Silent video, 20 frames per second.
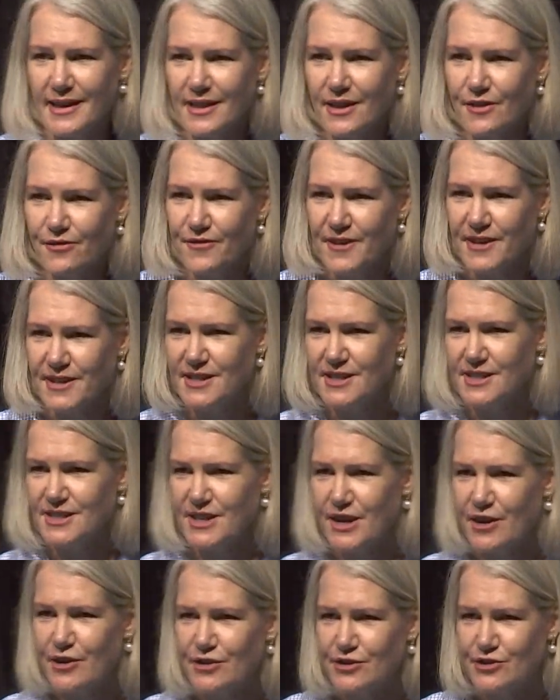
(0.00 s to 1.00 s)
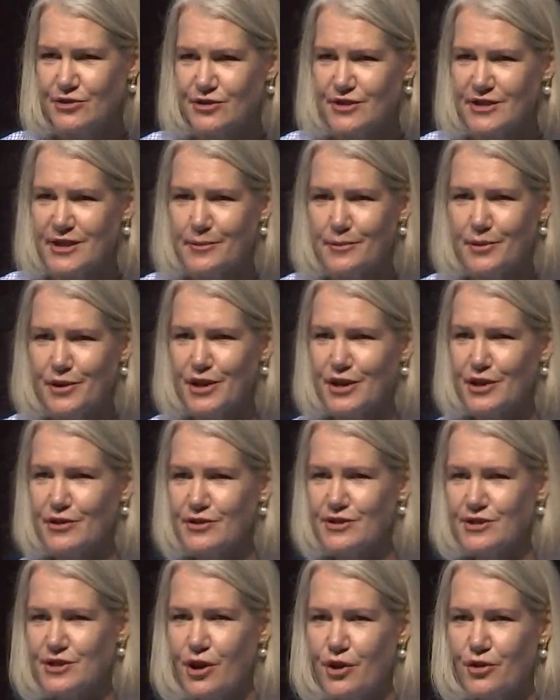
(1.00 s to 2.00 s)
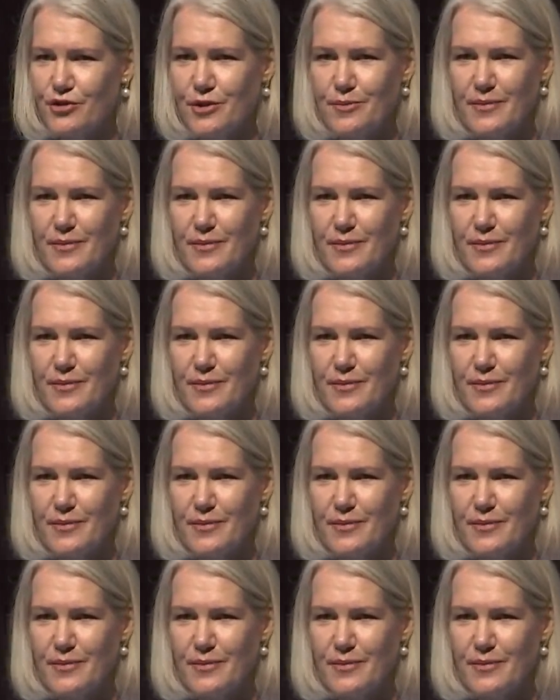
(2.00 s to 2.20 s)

fitness coach or somebody who's told